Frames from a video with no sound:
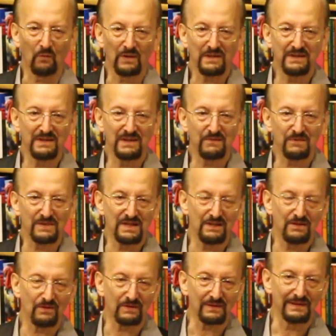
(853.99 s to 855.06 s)
What he did was he
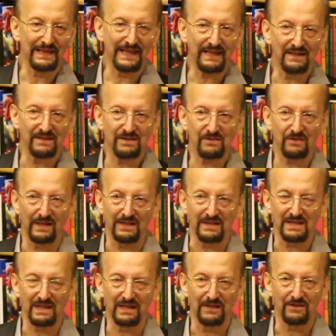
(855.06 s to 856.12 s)
took Legg's
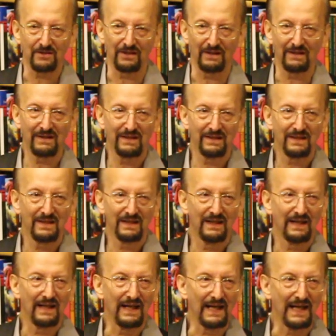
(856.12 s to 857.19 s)
translation
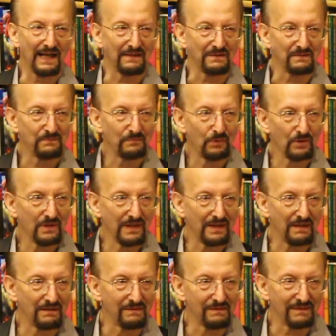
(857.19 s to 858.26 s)
and put
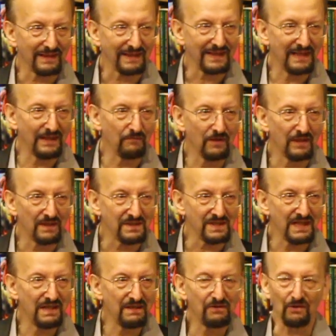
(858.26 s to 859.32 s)
in the keywords
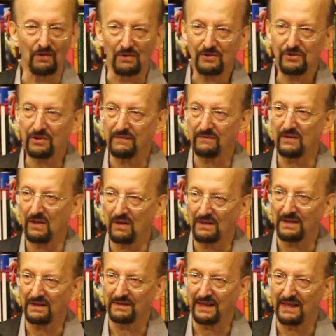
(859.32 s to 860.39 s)
he thought should have
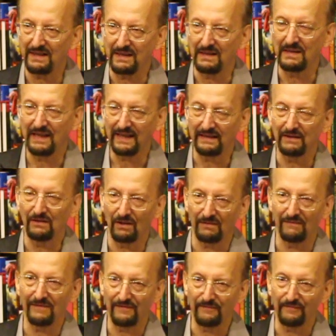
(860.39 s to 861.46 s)
gone in there that Legg had
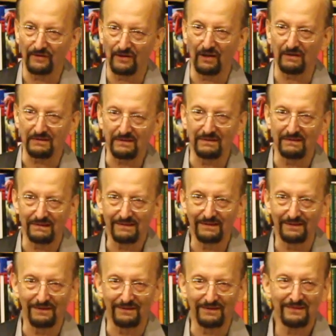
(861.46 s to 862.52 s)
already forgotten,
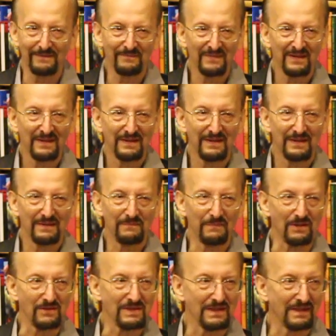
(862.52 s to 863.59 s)
you
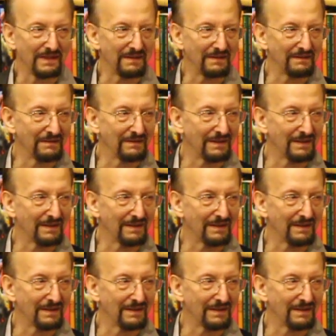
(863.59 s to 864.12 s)
know, mostly